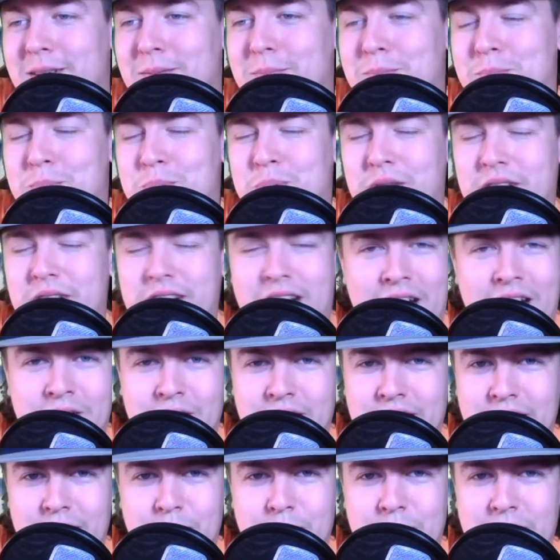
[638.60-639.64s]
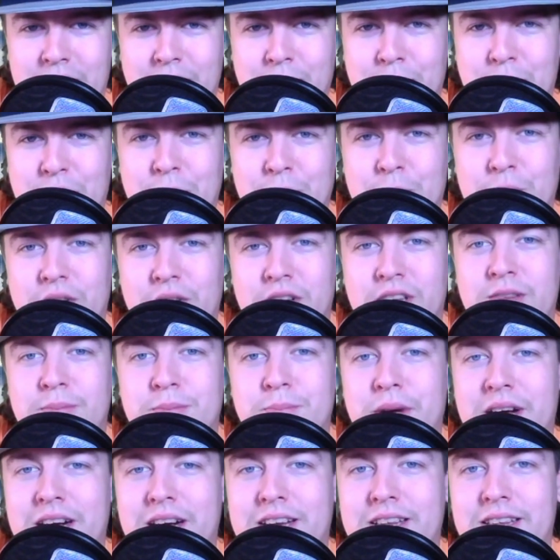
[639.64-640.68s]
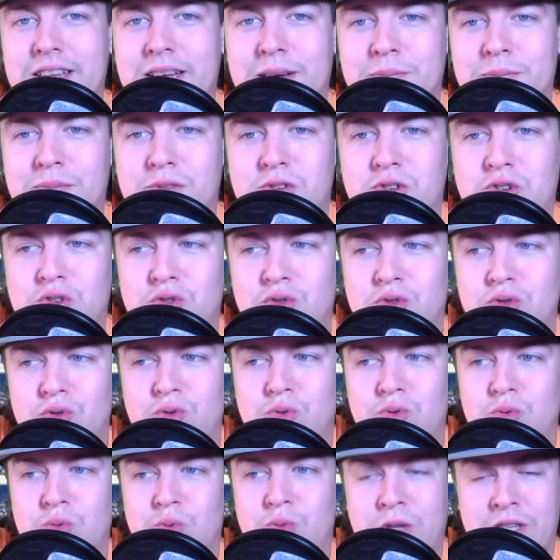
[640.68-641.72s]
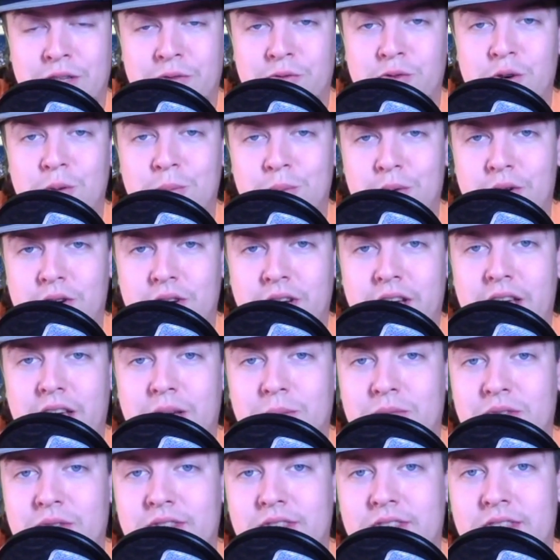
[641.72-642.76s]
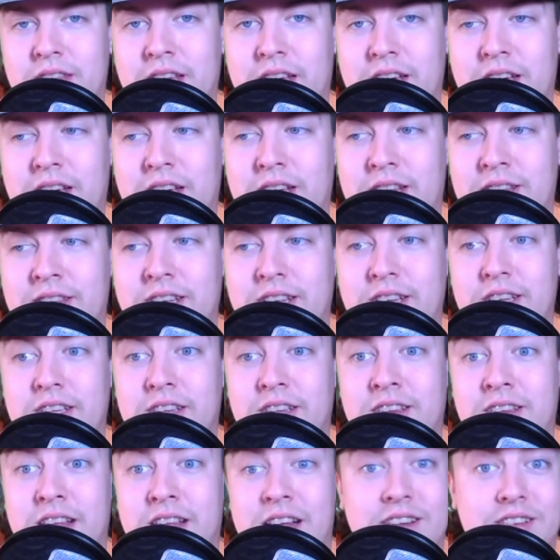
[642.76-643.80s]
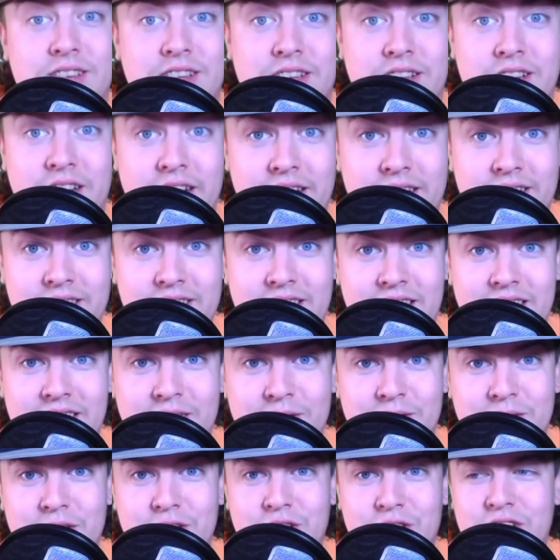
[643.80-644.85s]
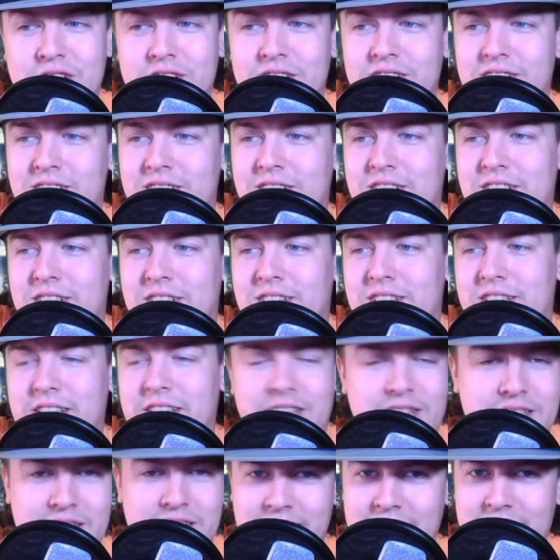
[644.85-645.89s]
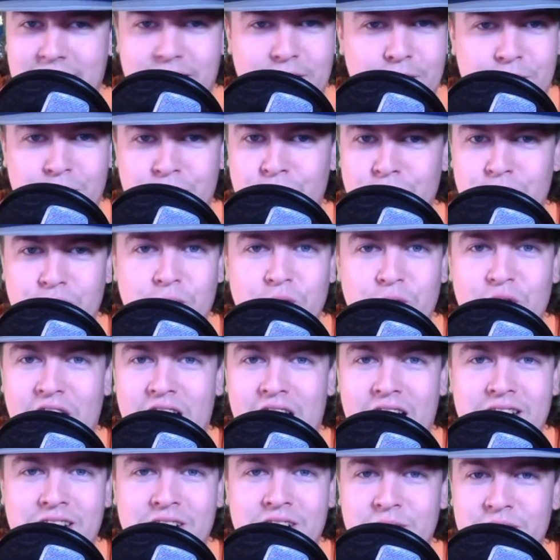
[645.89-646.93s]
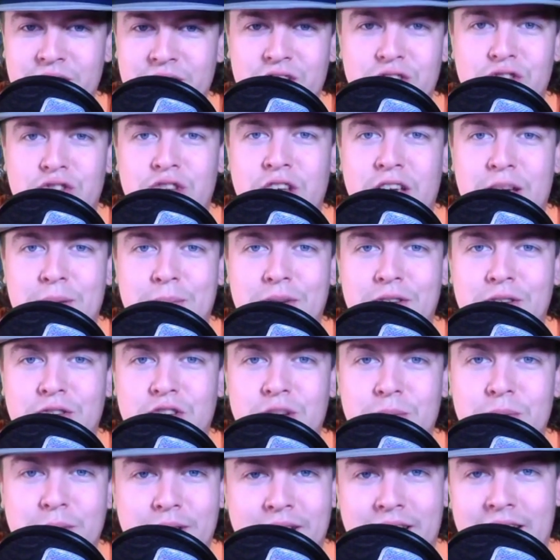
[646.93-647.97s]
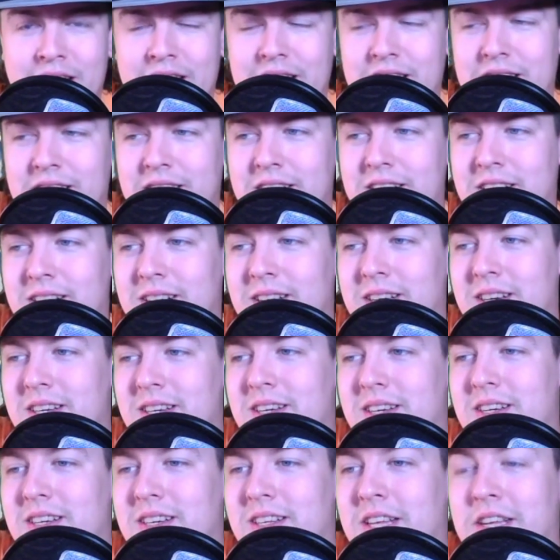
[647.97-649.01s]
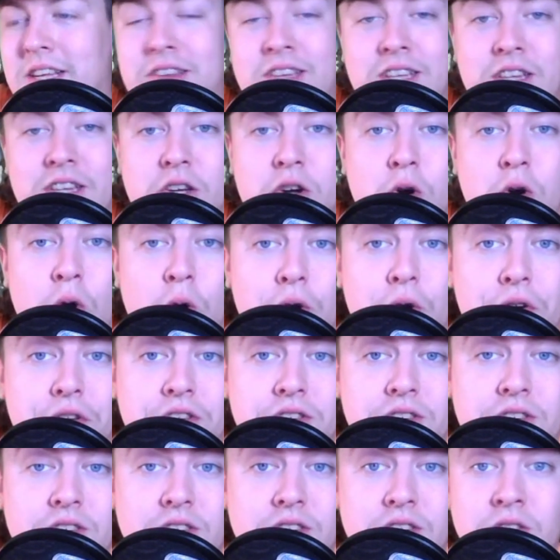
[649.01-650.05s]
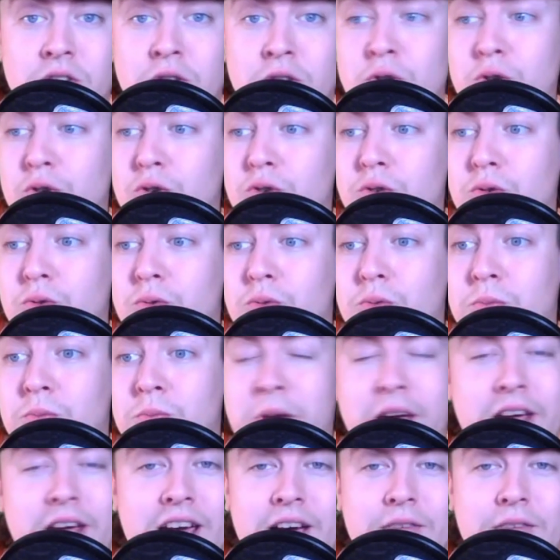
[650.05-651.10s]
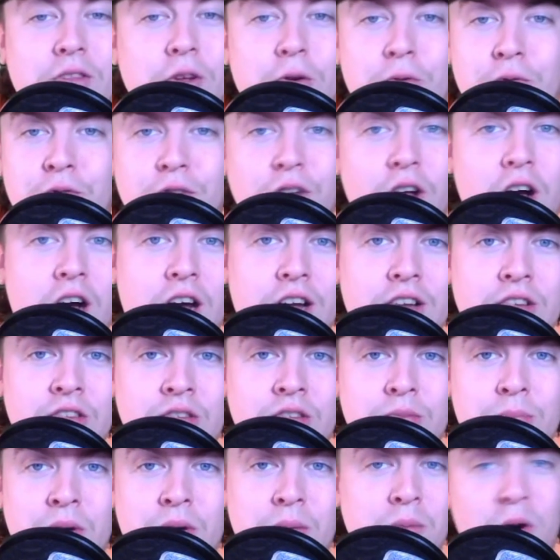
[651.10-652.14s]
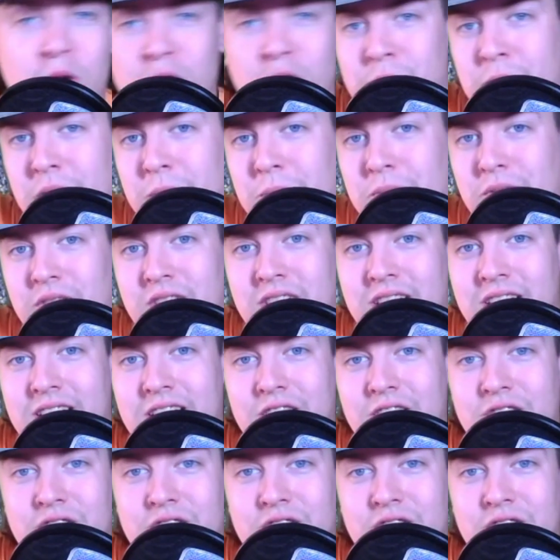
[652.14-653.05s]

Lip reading: But I don't think many people expect them to win football games. They see the Tennessee Titans in that division. They think that's a free ride division championship again. They see the Colts, who may have their flaws, but most people think they should